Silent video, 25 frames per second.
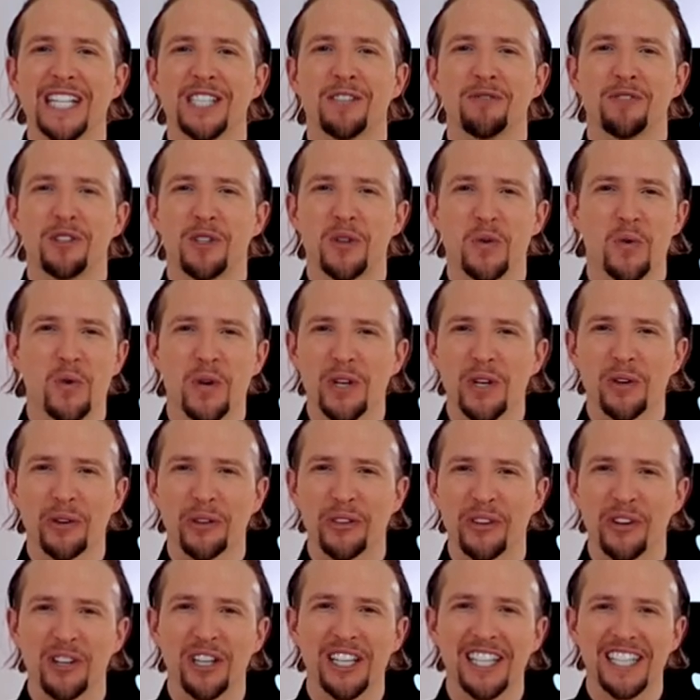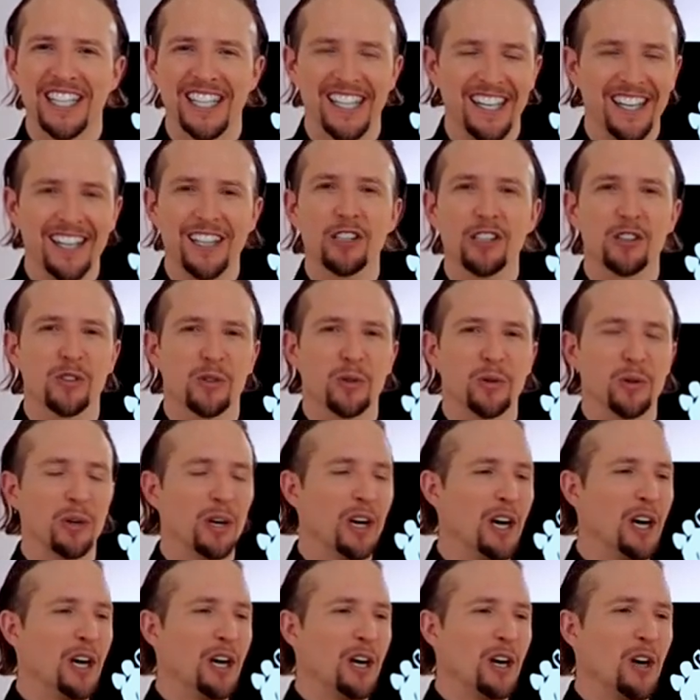for 20 or 30 years or
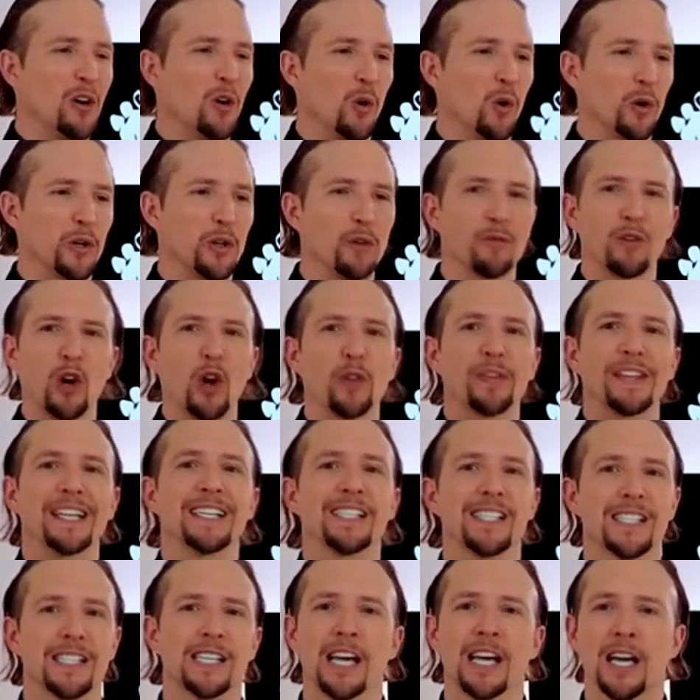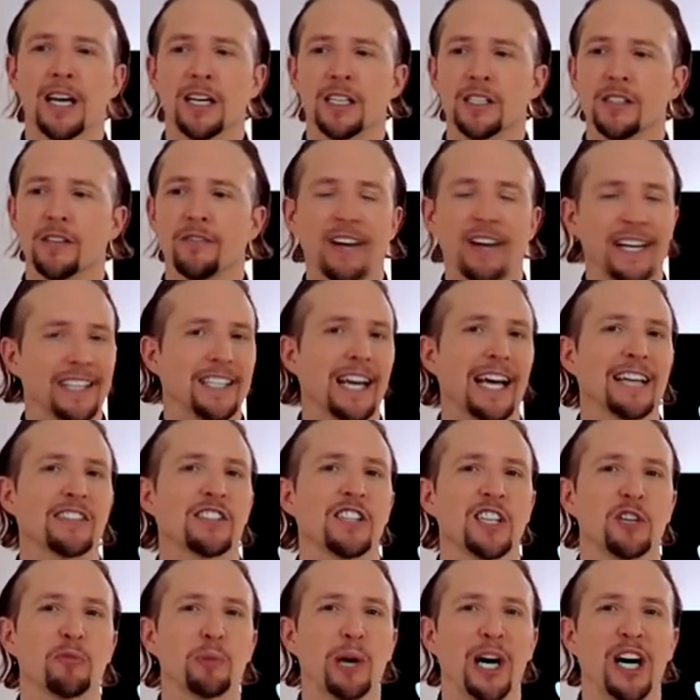you've got this
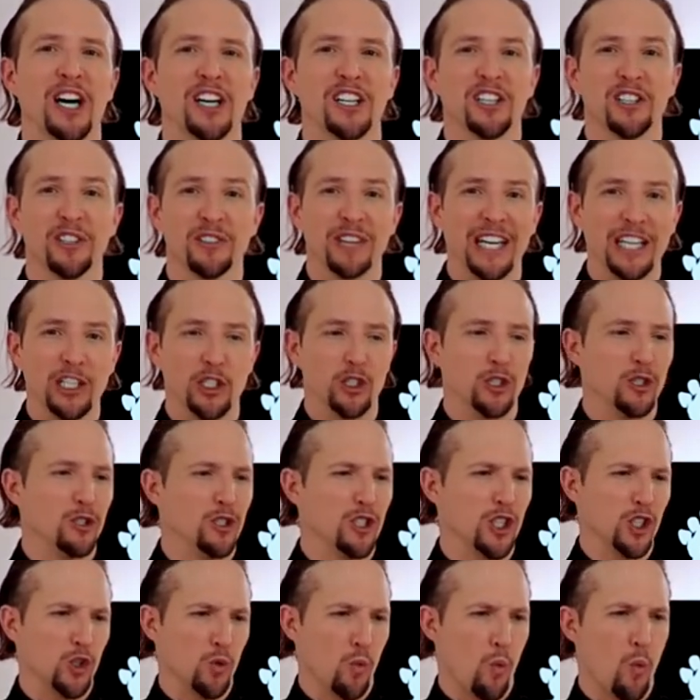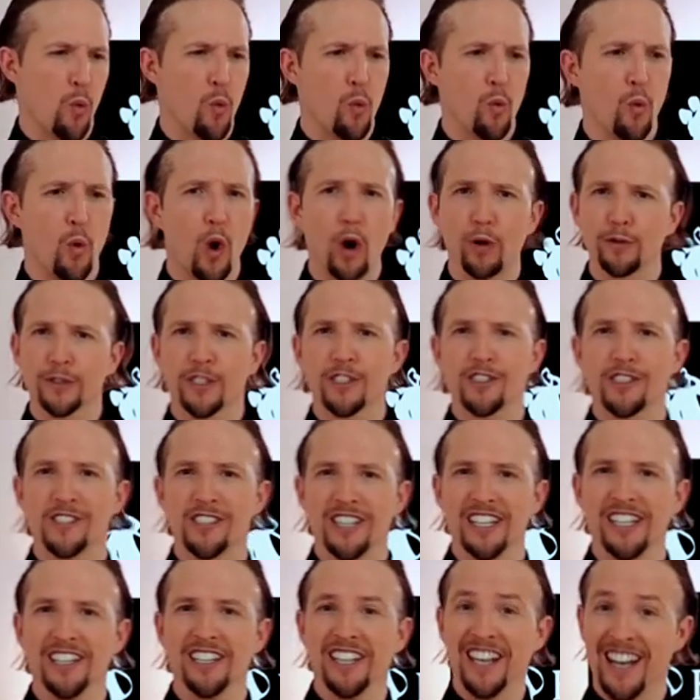fantastic partner that you should just waltz
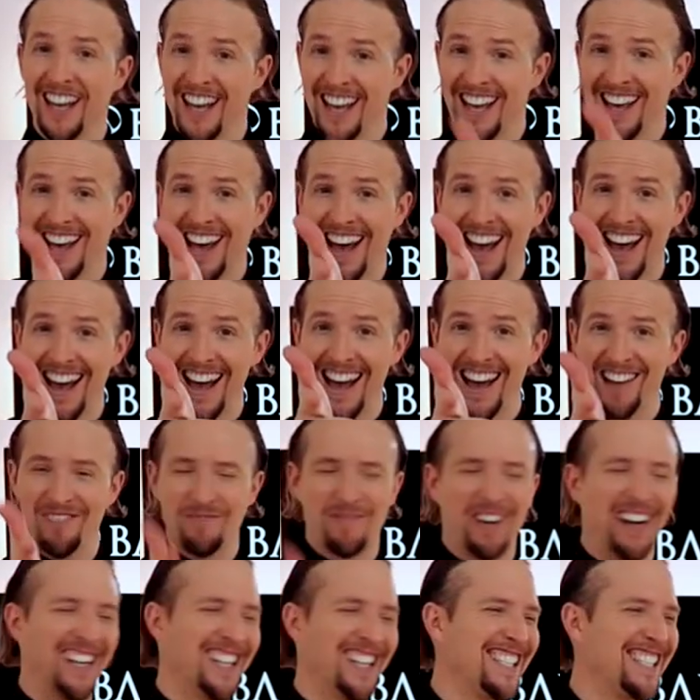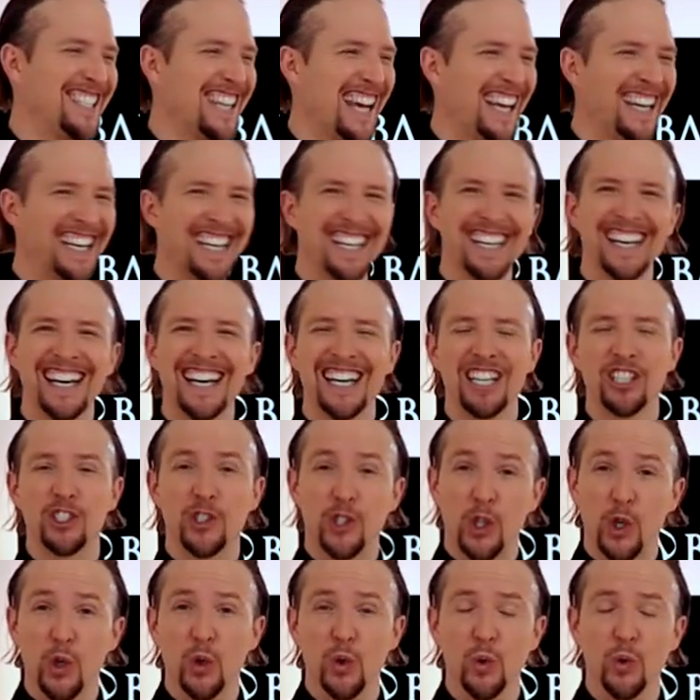in, pun intended,
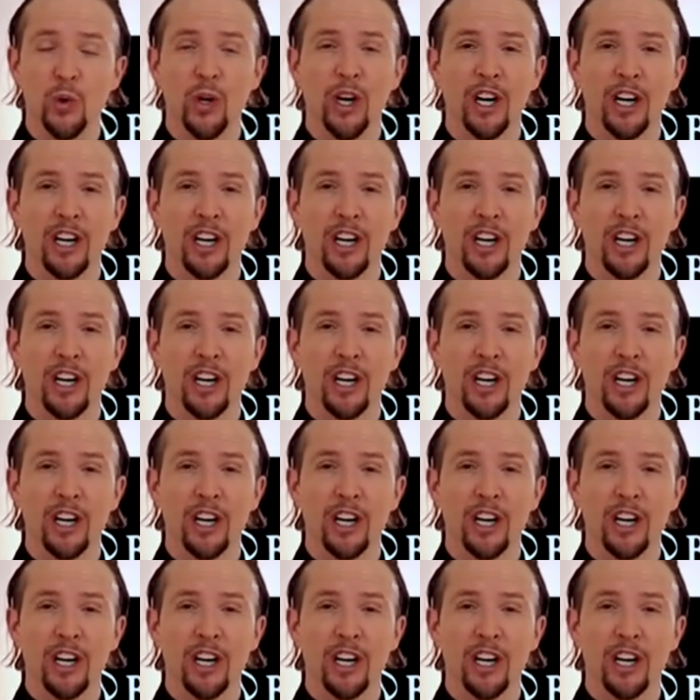to